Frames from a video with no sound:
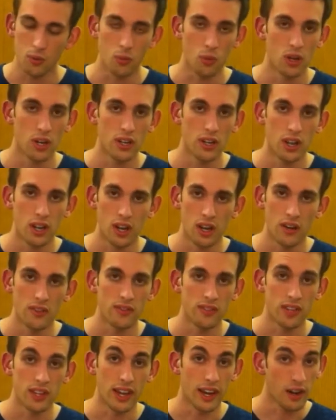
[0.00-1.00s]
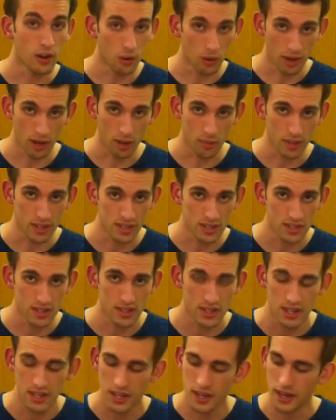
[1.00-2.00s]
one of the aero
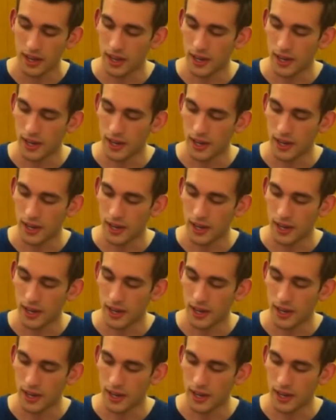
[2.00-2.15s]
helmets,